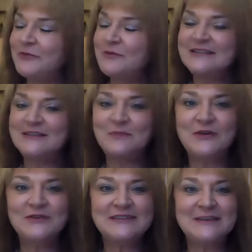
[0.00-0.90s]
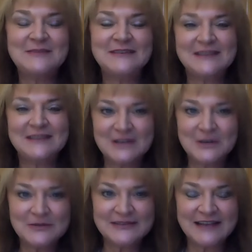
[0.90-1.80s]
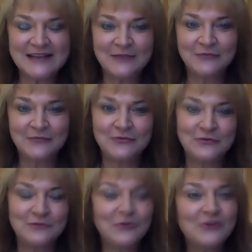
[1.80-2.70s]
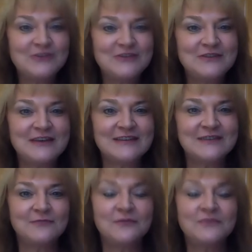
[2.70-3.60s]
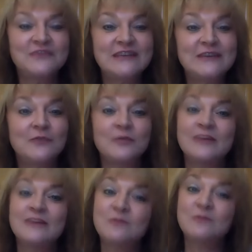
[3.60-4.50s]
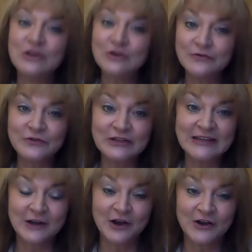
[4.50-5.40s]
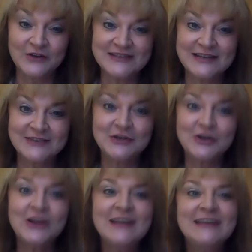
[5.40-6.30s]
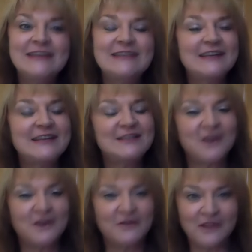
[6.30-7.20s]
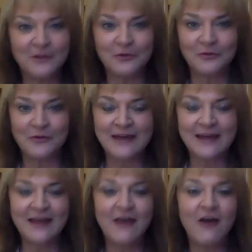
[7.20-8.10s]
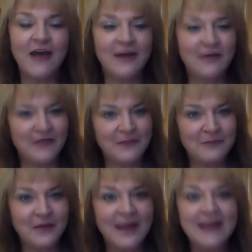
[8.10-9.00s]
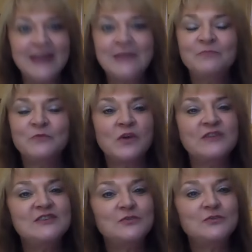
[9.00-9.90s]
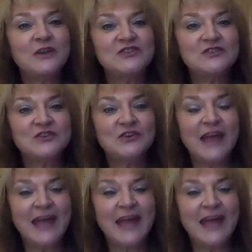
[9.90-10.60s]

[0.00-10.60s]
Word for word: Women's Symposium is October 2nd through 4th, 2015. It will be at the beautiful Leonardo Center. Tickets are available right now at Eventbrite. Once you register